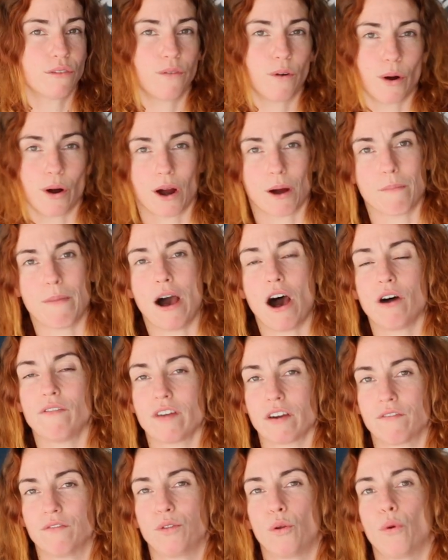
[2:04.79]
for our
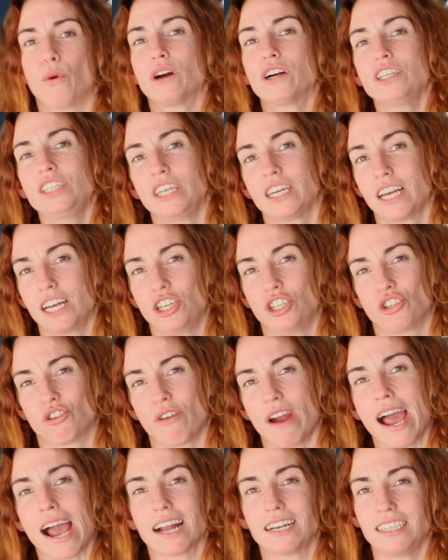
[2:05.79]
pelvic floor to
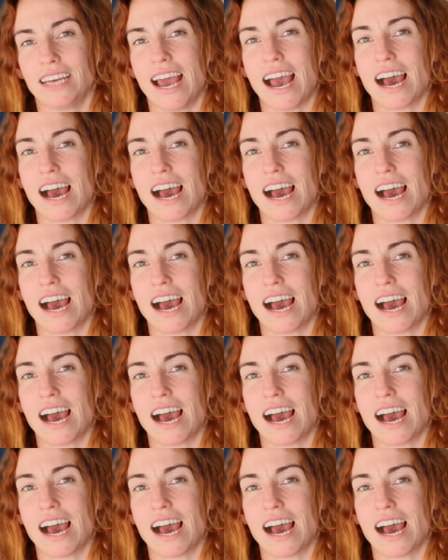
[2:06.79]
contract